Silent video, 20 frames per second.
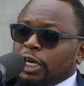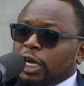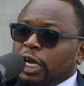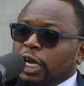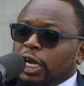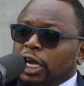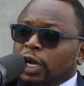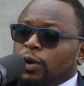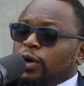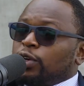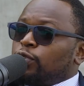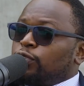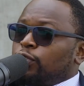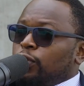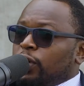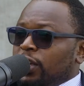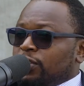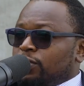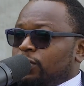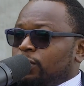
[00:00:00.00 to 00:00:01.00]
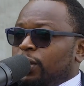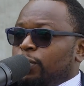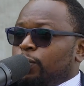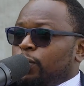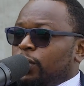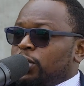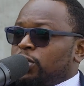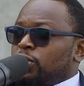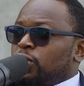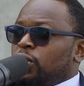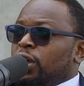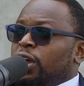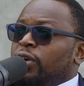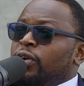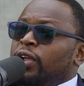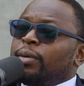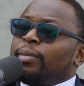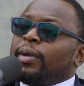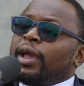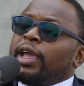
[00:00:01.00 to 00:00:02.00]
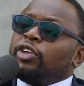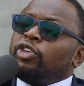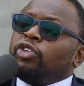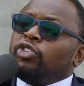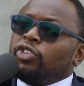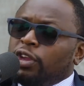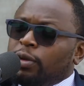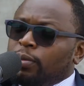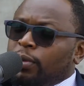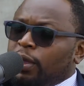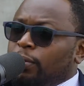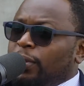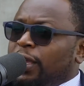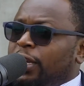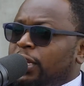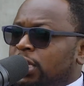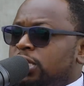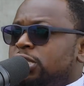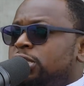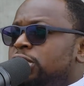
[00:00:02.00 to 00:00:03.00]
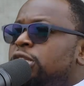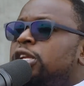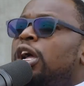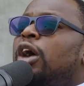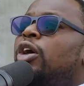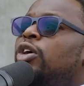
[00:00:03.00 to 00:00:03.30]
I want to focus on my political career. My dream and my destiny, I